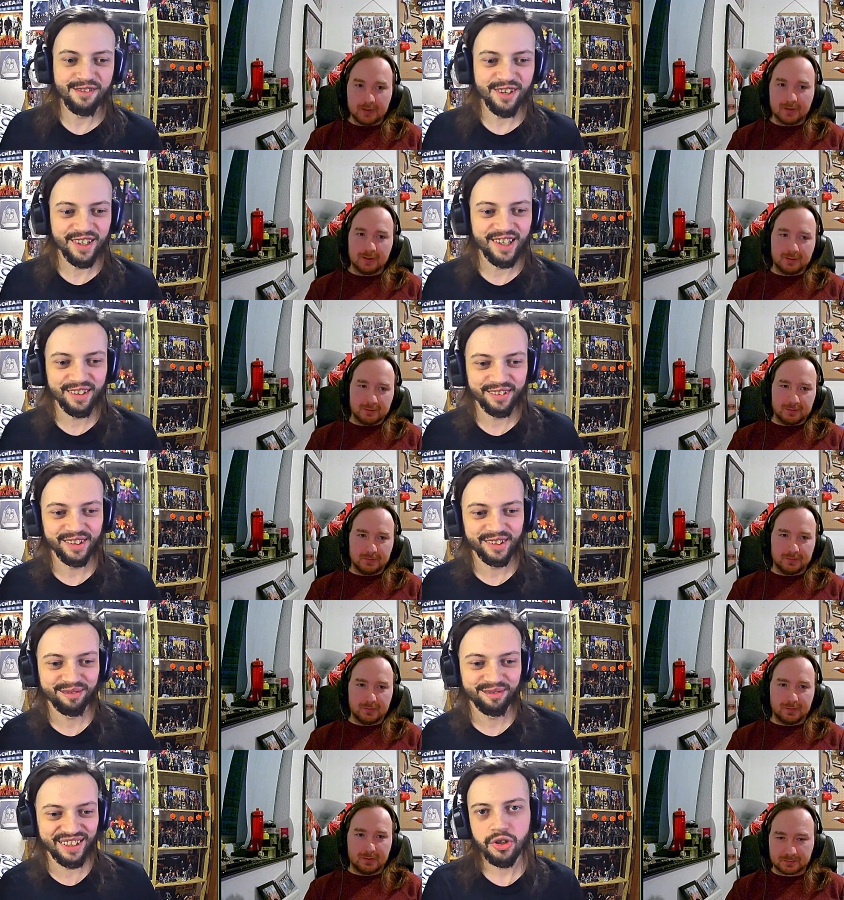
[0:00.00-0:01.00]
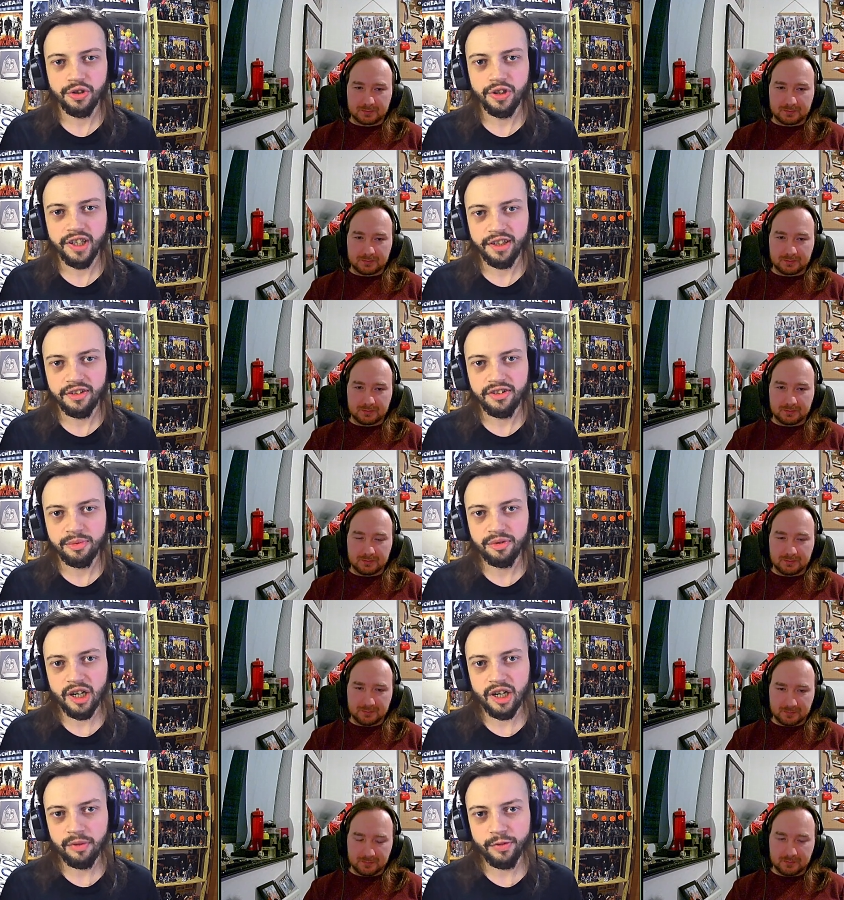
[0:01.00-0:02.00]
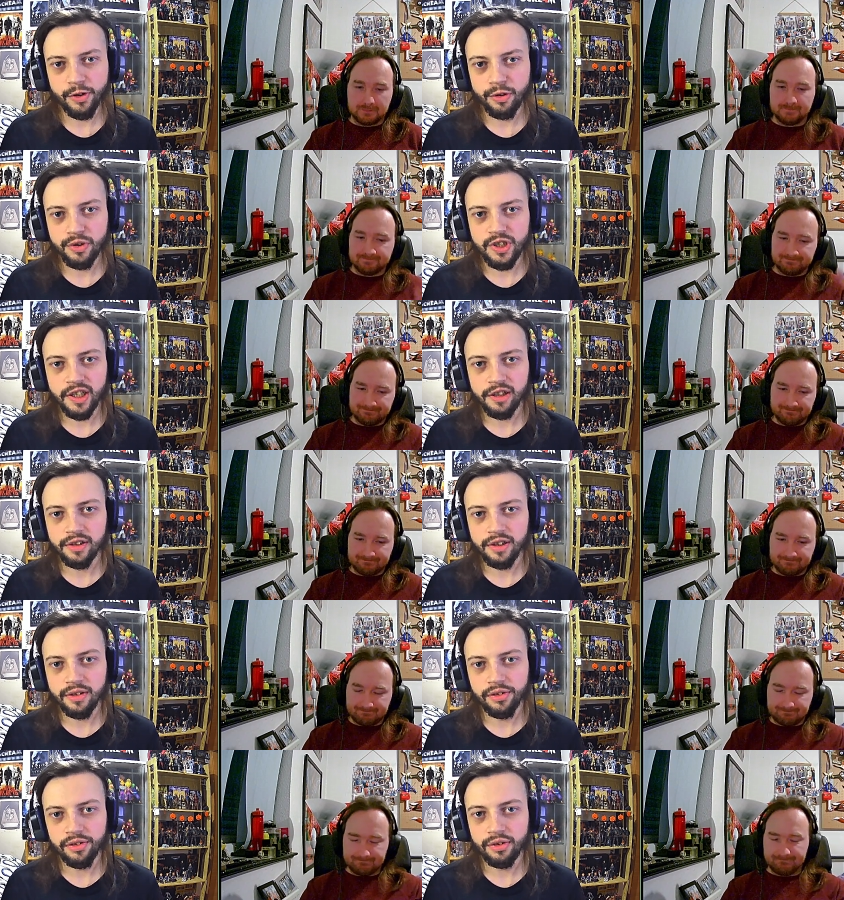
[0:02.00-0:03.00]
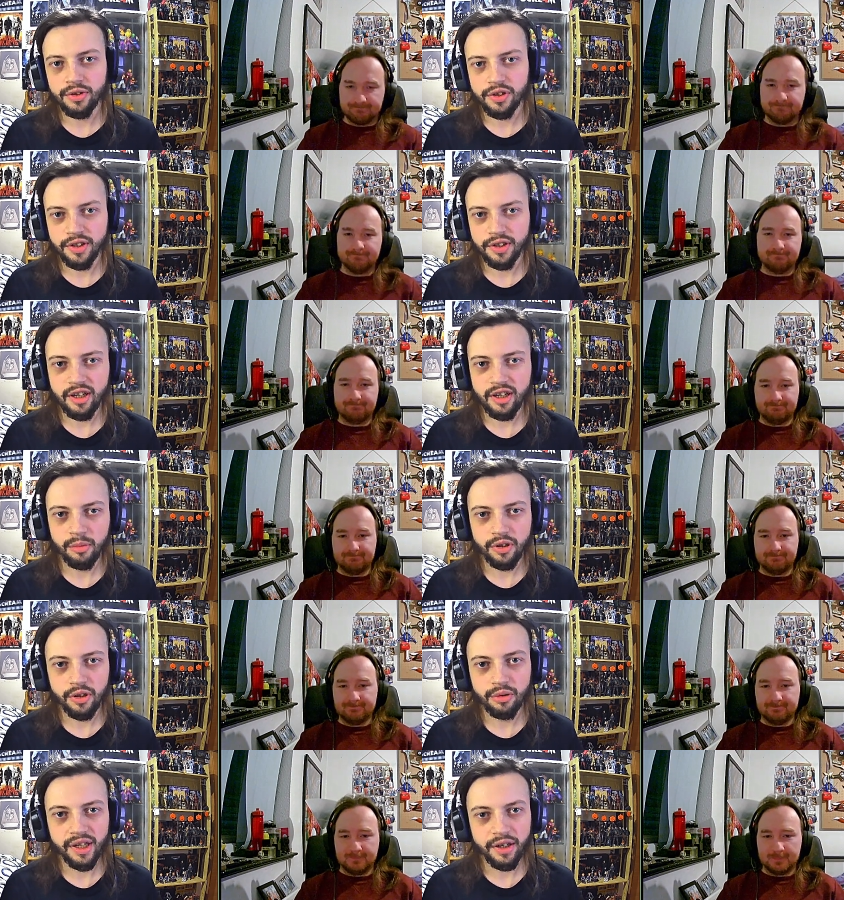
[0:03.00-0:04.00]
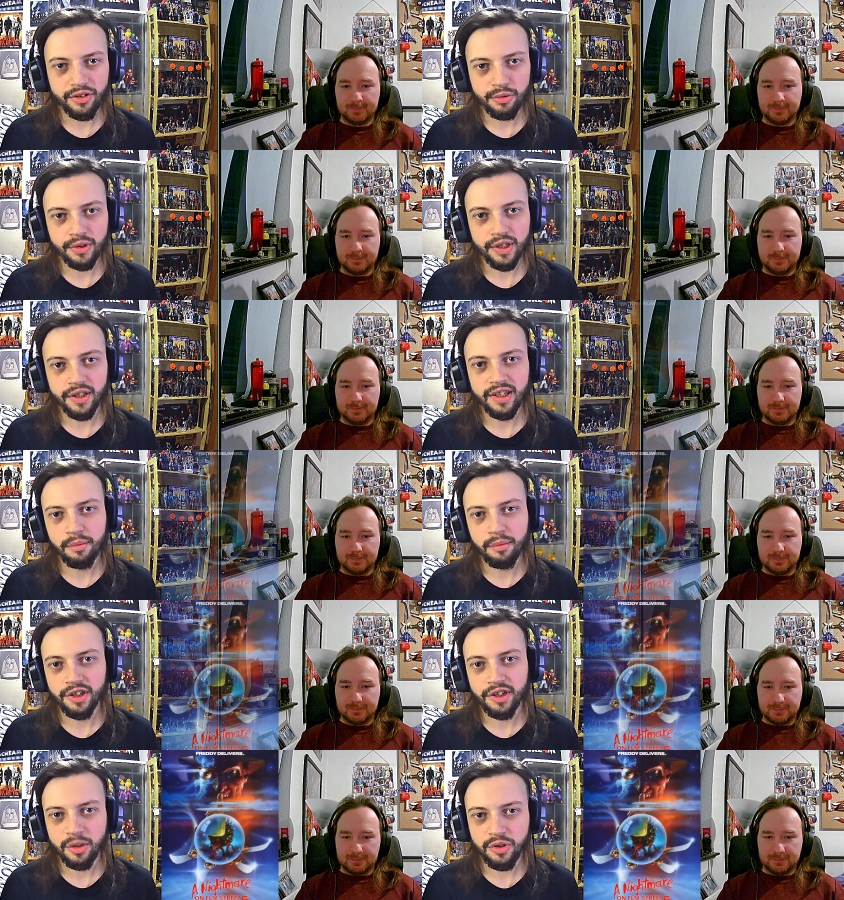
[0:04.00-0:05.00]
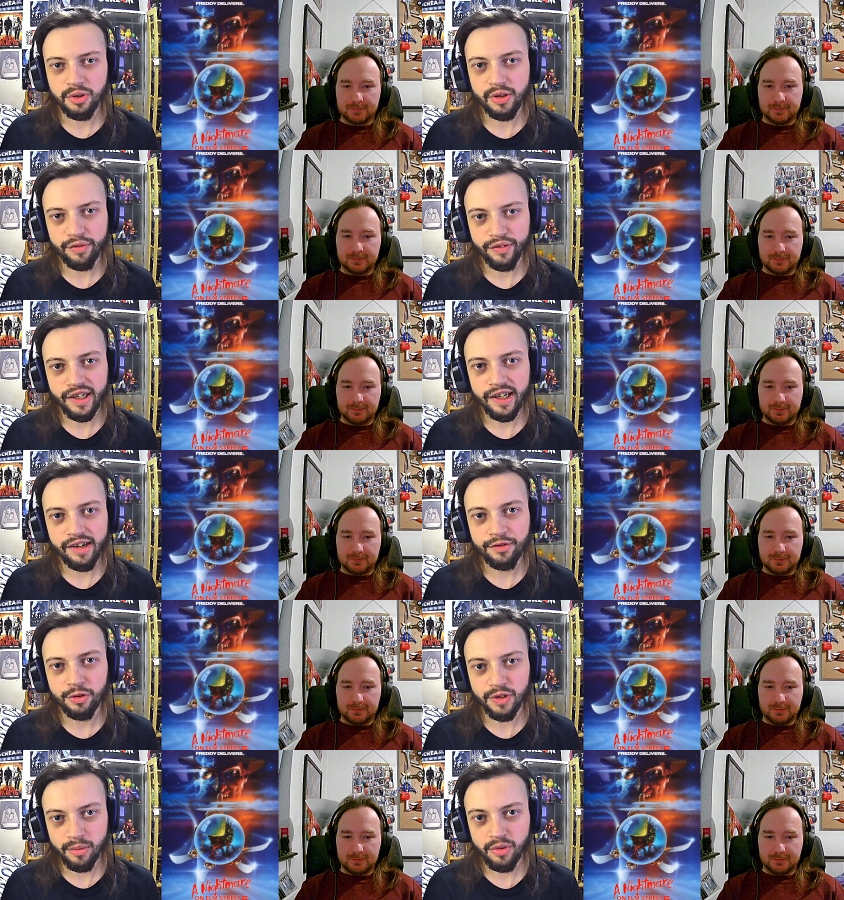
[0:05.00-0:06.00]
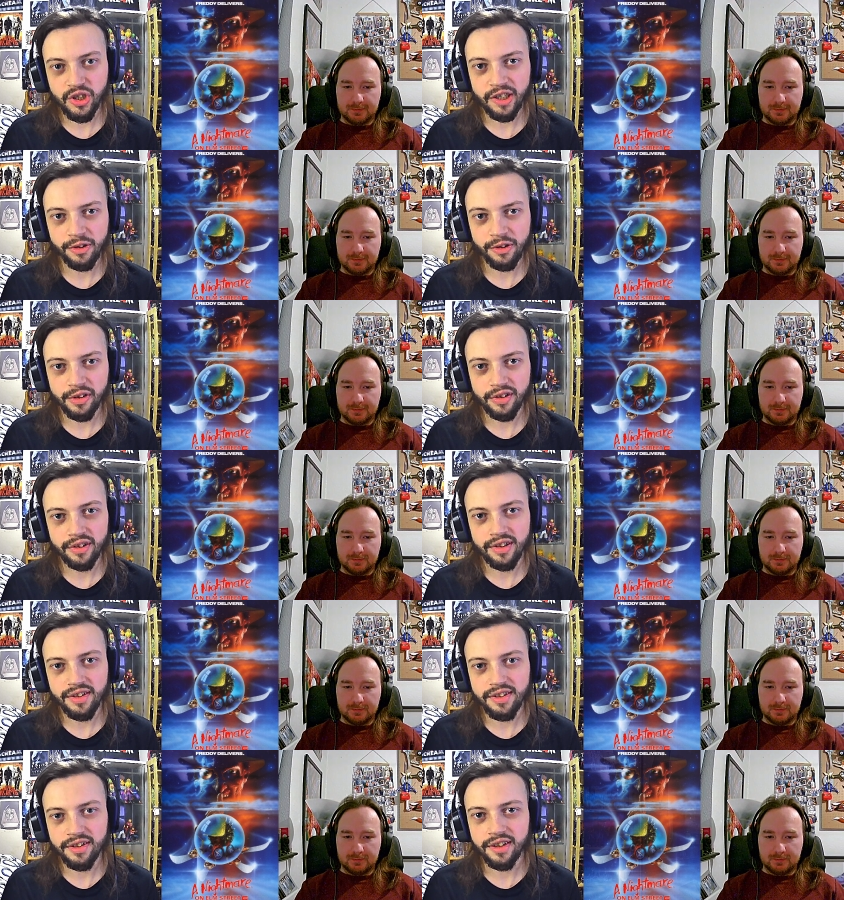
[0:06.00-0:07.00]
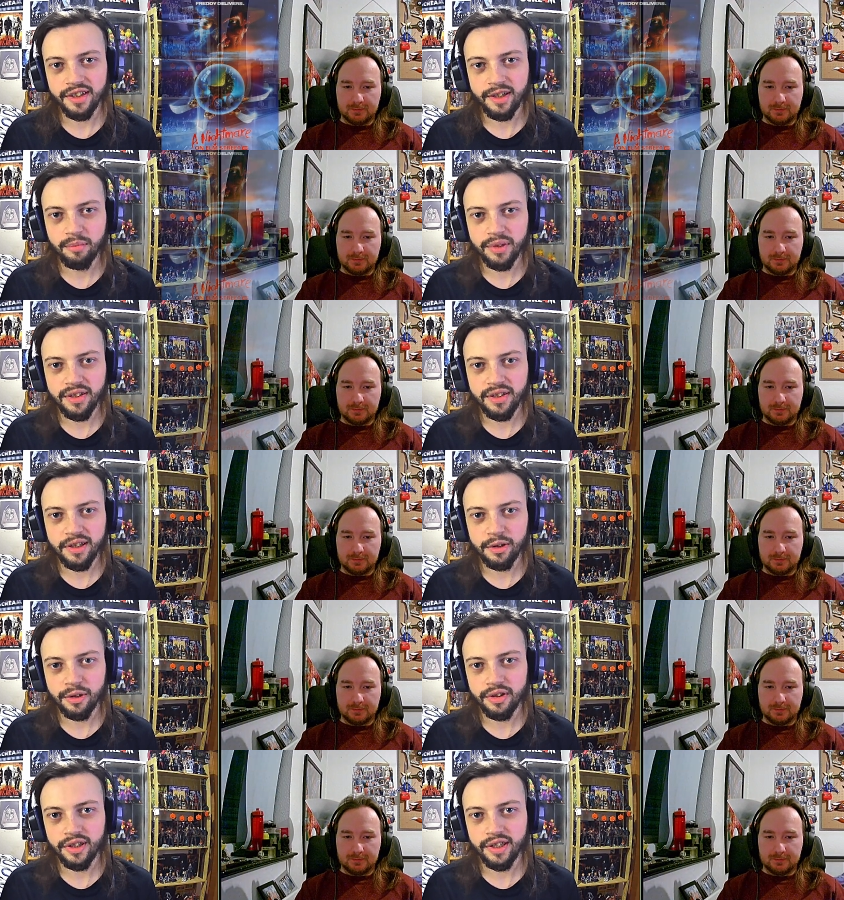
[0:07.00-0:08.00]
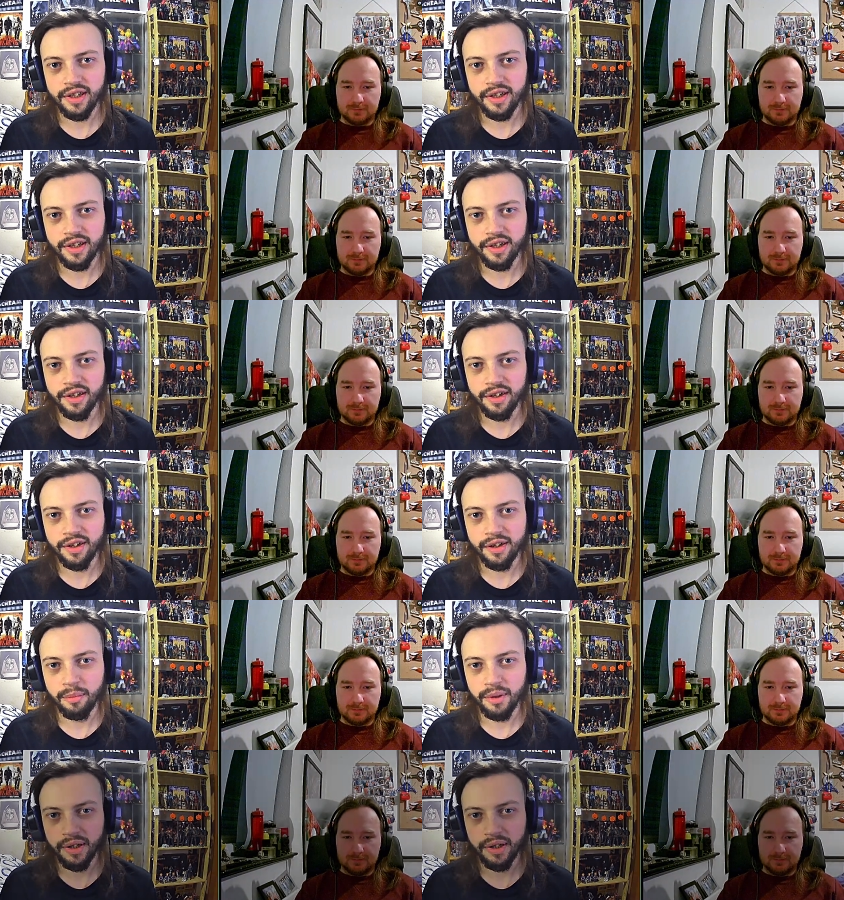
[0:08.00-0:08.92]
Speaker 1: and the one after. And make sure you like and subscribe if you're new. Check out Dylan's social links down below. Next week, Nightmare on Elm Street 5, Dream Child. Until then, peace out in a